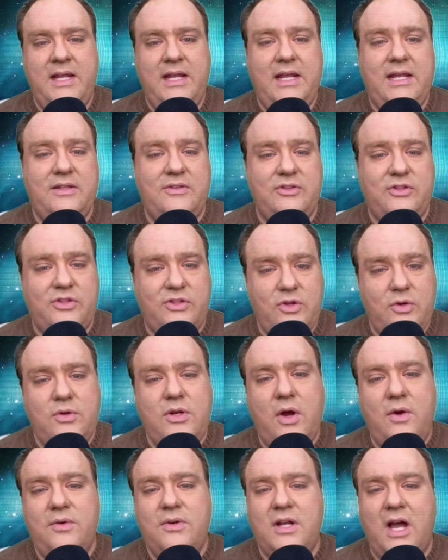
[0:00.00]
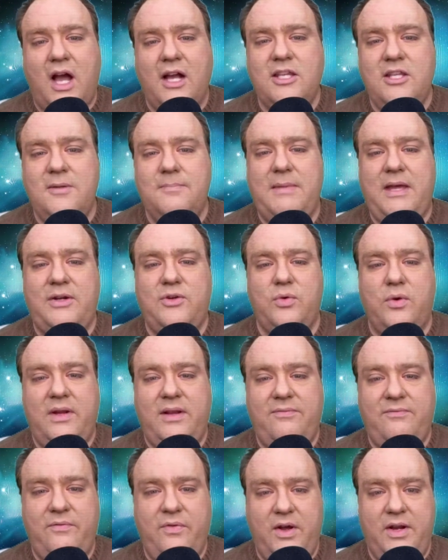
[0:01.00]
in pseudo
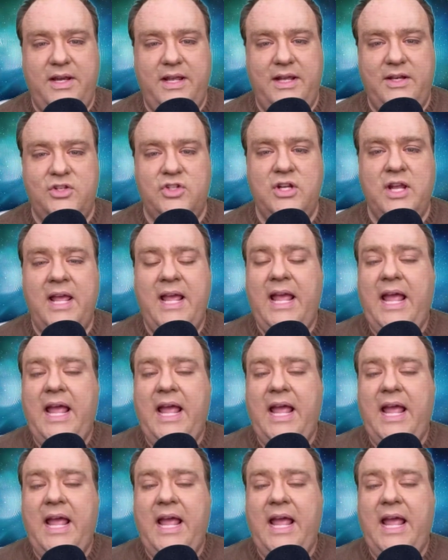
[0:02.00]
documentary footage